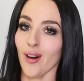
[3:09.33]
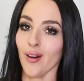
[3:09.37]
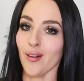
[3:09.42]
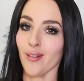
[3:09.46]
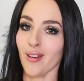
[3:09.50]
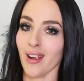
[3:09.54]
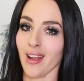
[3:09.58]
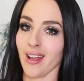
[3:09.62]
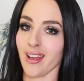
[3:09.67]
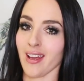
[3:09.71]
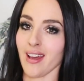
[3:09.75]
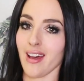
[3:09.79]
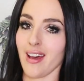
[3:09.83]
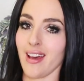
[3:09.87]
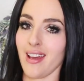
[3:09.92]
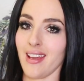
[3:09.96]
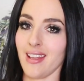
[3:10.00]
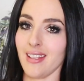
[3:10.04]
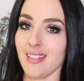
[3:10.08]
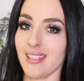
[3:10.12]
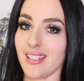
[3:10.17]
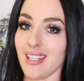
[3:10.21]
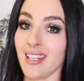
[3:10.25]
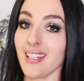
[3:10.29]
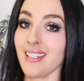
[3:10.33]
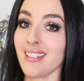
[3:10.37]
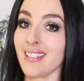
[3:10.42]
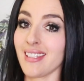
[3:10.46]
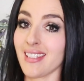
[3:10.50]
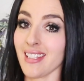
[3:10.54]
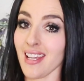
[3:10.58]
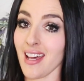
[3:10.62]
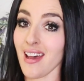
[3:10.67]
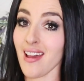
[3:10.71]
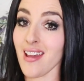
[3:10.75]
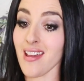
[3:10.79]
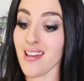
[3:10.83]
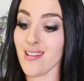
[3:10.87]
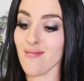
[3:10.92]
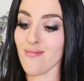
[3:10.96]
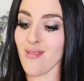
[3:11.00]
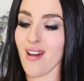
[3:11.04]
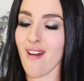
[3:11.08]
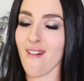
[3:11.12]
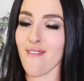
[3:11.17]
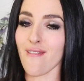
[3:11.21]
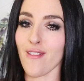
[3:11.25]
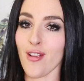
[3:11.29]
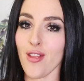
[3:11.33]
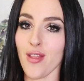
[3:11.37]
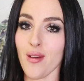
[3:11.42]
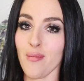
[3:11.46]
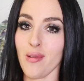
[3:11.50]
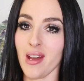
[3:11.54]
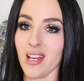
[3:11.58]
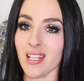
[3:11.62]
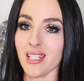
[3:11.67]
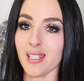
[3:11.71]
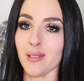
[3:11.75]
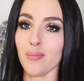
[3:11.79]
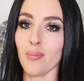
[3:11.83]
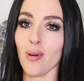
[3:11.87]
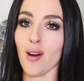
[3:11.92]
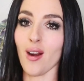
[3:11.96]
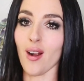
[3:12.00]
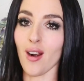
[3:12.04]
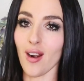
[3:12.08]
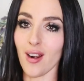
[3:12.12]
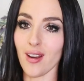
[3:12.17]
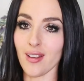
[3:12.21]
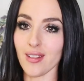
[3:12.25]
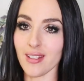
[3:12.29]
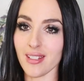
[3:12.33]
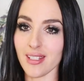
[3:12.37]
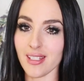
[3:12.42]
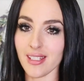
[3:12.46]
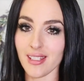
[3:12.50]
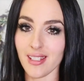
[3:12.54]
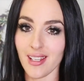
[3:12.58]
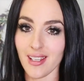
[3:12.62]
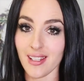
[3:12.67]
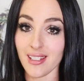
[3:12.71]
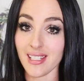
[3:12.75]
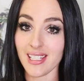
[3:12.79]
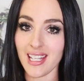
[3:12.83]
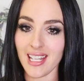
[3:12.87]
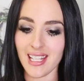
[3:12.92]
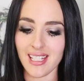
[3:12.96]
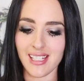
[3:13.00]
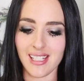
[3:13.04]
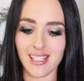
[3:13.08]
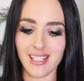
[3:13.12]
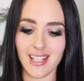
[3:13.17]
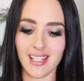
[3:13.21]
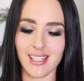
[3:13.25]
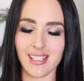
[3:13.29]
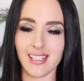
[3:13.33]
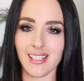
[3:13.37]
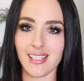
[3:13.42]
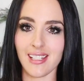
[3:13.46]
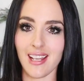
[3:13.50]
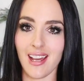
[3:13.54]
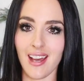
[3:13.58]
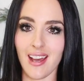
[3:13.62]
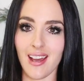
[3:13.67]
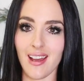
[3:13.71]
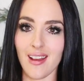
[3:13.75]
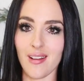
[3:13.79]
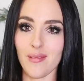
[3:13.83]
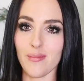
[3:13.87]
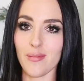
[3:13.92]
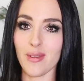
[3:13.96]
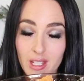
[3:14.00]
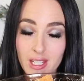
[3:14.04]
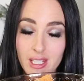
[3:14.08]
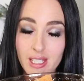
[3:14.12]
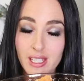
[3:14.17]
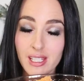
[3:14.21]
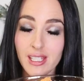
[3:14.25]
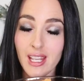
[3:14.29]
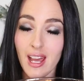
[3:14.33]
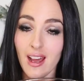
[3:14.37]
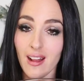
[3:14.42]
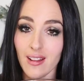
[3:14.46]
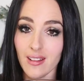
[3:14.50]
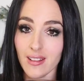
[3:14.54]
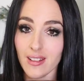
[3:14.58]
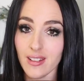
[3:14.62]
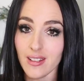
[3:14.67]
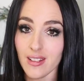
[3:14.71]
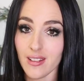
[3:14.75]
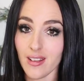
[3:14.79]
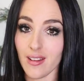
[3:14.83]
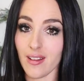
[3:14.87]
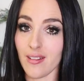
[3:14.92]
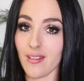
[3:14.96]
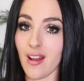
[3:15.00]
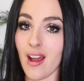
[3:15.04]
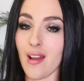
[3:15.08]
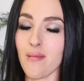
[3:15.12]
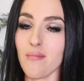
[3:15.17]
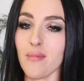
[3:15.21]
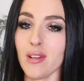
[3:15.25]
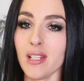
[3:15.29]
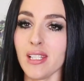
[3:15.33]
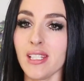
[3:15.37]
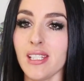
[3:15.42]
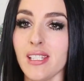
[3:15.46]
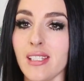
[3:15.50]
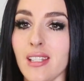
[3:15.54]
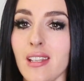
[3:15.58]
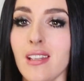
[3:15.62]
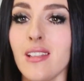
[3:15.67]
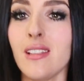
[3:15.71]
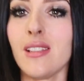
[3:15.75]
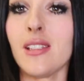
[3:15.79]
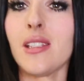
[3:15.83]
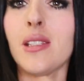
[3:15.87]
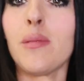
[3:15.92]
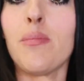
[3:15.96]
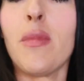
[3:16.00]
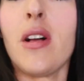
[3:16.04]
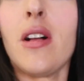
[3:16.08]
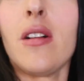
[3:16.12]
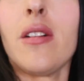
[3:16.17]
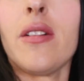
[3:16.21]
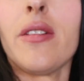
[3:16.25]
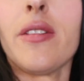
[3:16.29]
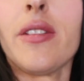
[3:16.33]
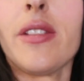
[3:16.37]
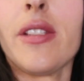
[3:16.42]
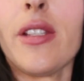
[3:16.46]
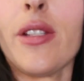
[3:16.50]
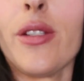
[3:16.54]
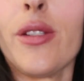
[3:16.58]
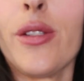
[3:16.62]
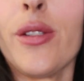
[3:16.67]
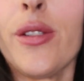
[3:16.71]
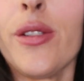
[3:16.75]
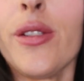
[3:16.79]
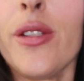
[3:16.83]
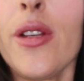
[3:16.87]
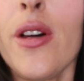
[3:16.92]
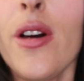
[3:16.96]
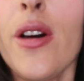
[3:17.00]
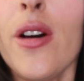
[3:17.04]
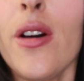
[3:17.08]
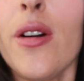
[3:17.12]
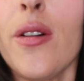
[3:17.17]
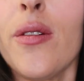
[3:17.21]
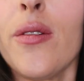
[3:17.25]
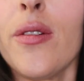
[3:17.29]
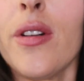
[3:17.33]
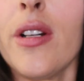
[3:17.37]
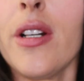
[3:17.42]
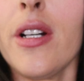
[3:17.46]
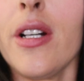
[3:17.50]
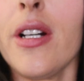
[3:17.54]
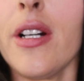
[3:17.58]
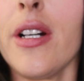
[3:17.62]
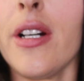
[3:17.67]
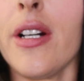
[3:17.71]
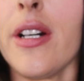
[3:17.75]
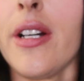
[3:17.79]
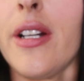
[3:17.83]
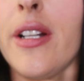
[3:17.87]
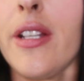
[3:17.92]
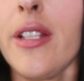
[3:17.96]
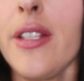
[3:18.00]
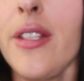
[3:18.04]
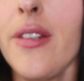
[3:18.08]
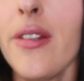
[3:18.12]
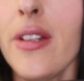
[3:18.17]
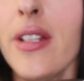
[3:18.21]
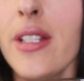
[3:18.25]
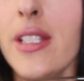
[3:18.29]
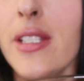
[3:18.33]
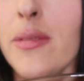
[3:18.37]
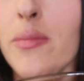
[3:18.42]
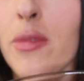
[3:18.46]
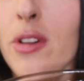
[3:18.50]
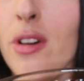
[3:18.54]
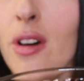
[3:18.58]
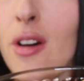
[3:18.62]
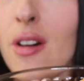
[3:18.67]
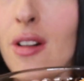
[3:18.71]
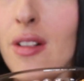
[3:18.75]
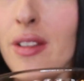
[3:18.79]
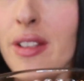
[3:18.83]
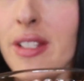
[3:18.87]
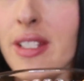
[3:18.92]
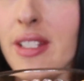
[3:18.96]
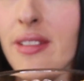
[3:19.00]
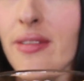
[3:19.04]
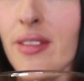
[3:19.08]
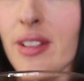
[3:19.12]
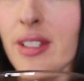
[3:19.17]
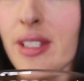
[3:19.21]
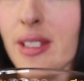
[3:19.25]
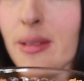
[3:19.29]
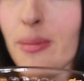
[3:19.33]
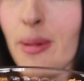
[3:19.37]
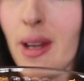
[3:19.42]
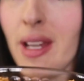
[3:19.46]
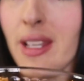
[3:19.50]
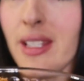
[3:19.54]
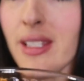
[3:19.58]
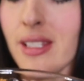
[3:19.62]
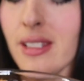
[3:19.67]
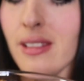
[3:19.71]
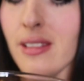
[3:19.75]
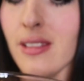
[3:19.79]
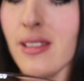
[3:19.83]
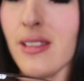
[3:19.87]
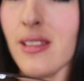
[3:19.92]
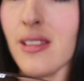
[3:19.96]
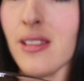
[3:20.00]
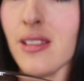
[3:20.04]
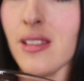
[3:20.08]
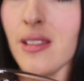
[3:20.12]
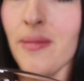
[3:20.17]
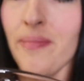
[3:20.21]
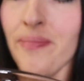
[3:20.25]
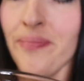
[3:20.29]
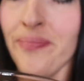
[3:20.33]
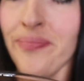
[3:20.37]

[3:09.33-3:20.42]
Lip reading: All right guys, it's time for the best part, taste test time. This salad, I must say, smells so good. You could smell all the different spices.